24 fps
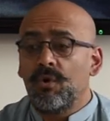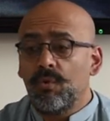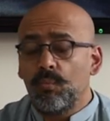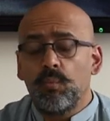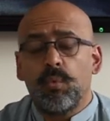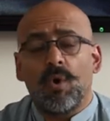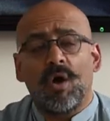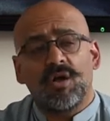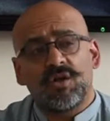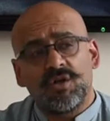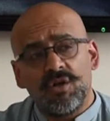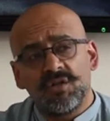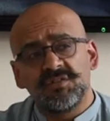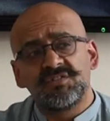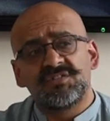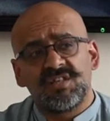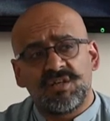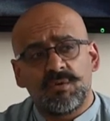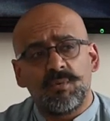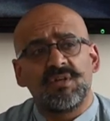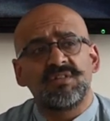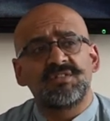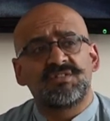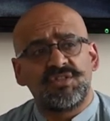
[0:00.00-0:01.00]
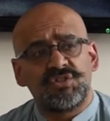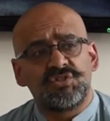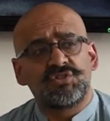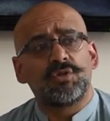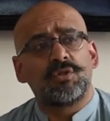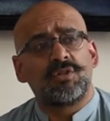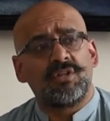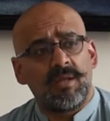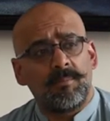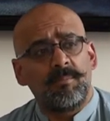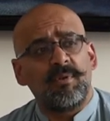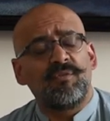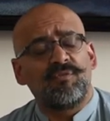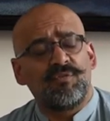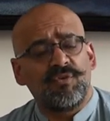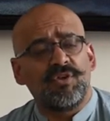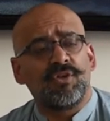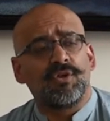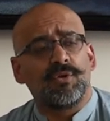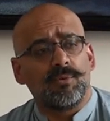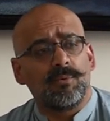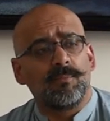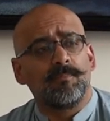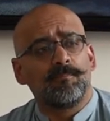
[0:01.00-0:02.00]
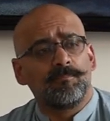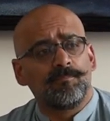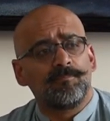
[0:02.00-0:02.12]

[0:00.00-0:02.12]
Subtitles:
What consequences should there be for you?